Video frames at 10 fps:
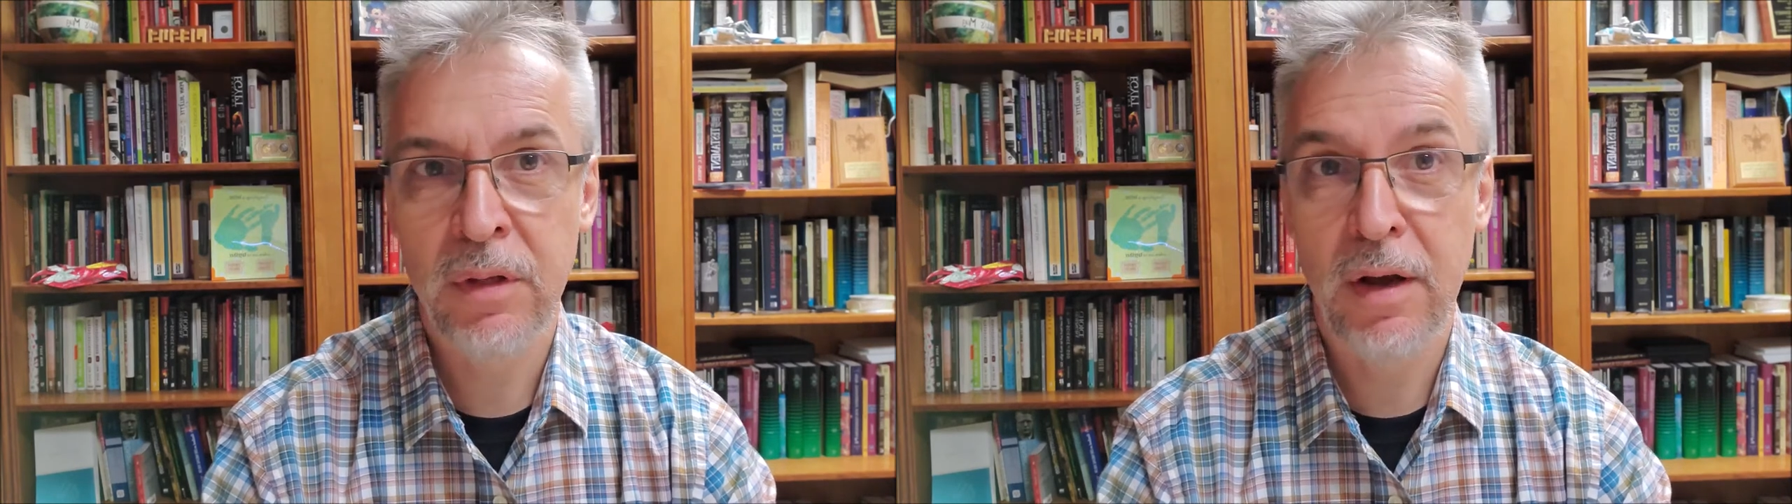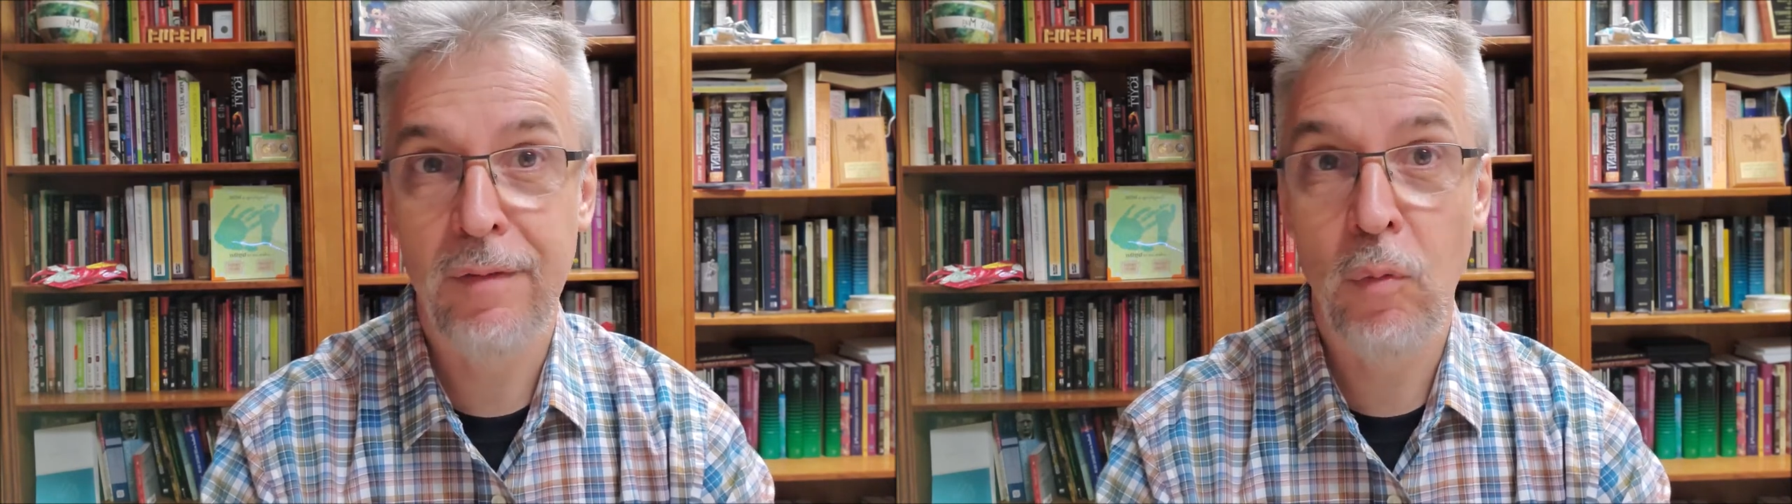
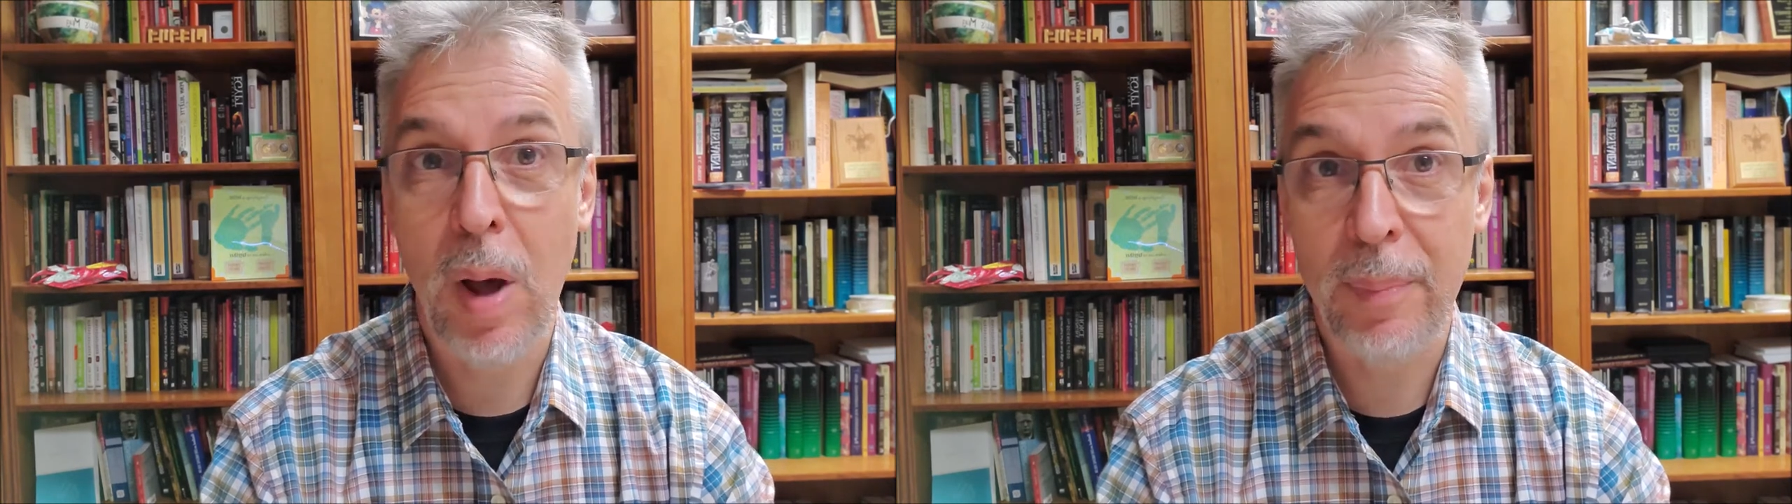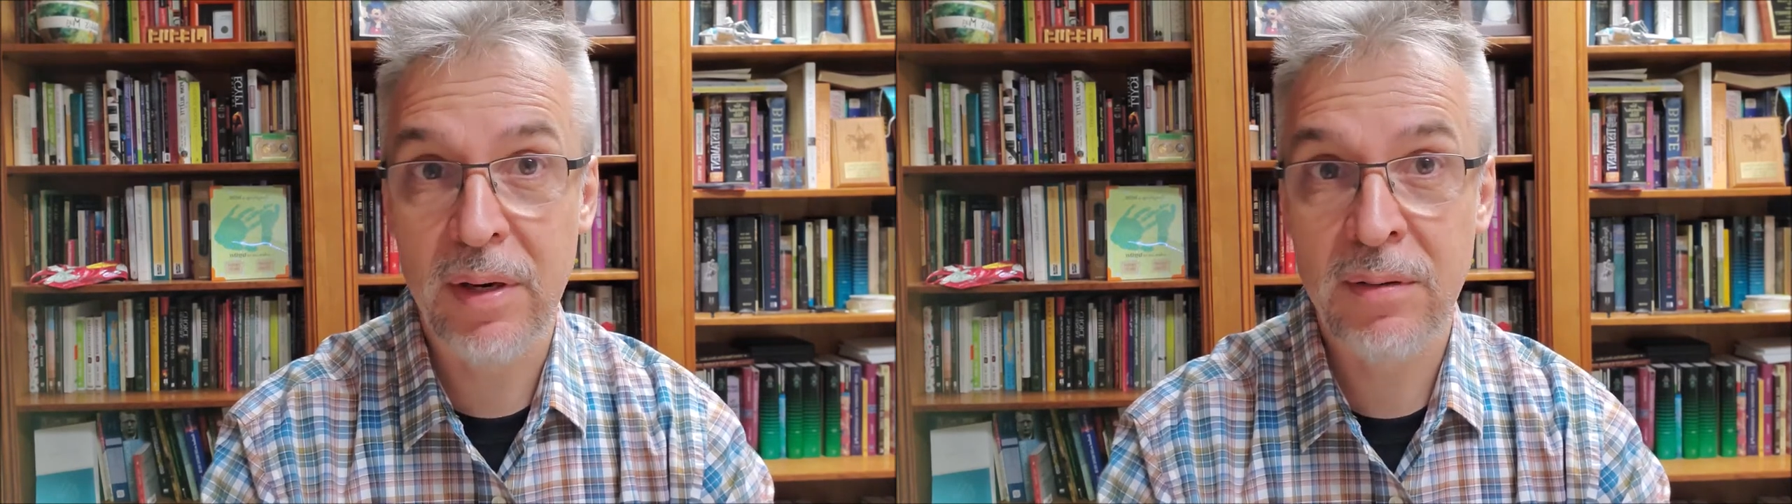of
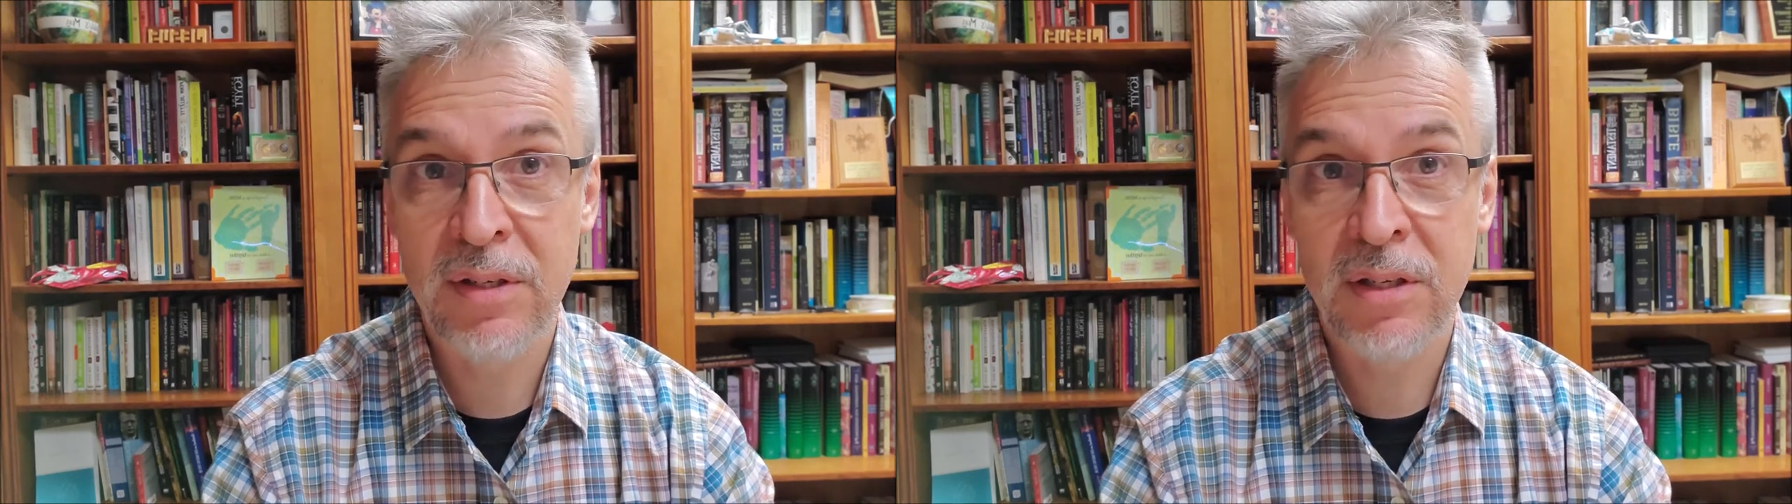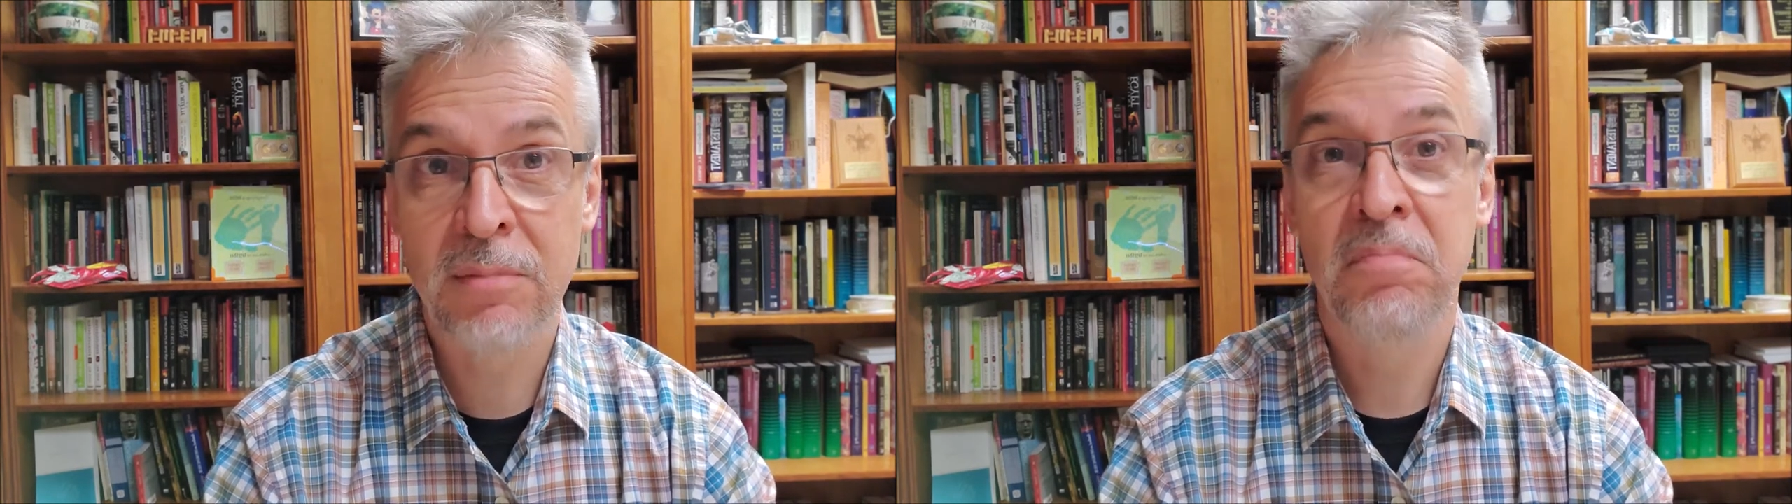
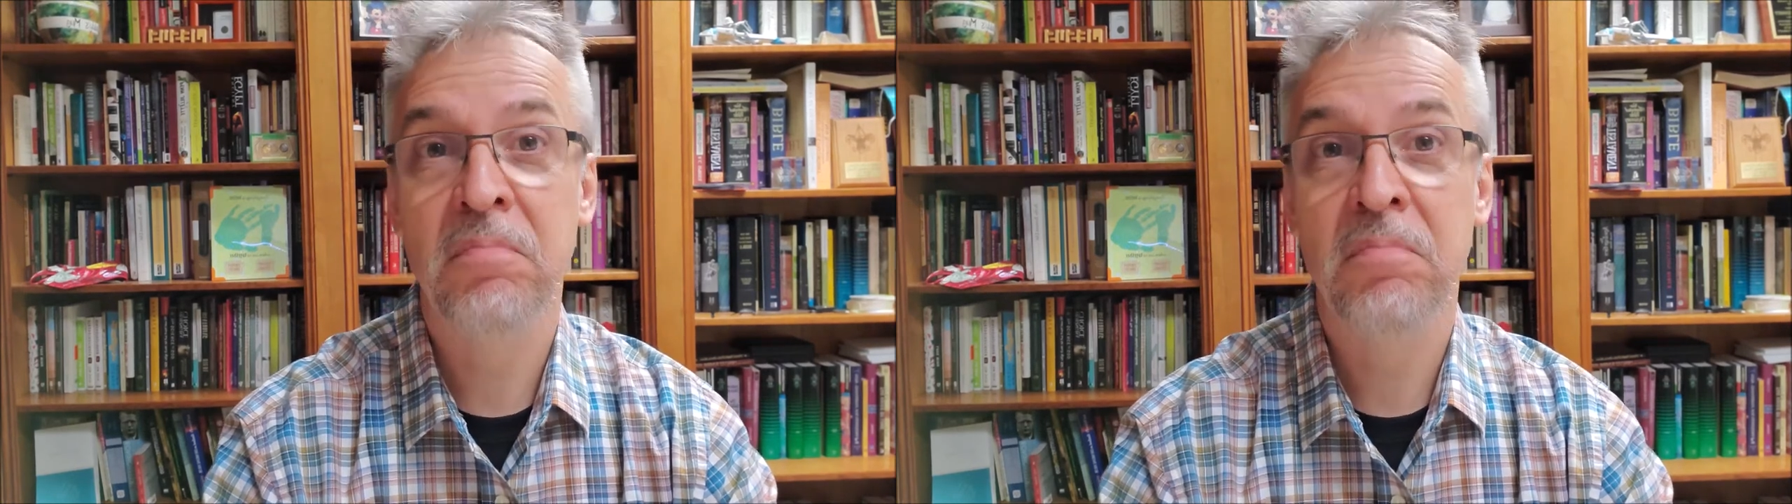weapons